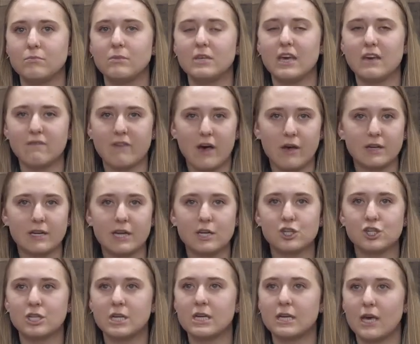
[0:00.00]
get
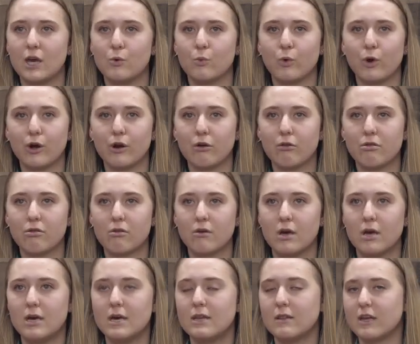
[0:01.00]
validation and get worth.
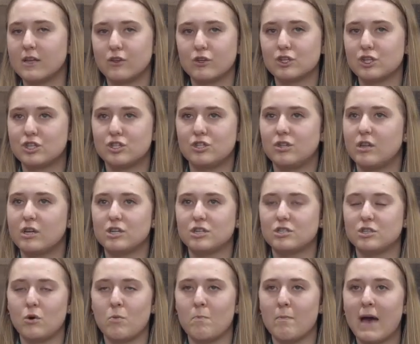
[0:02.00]
Like they just
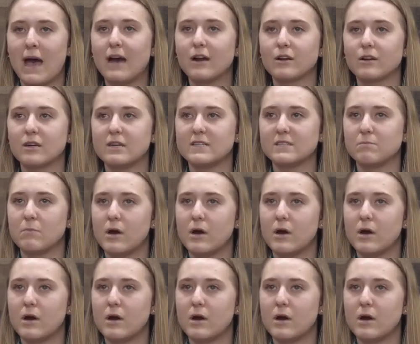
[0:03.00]
don't matter as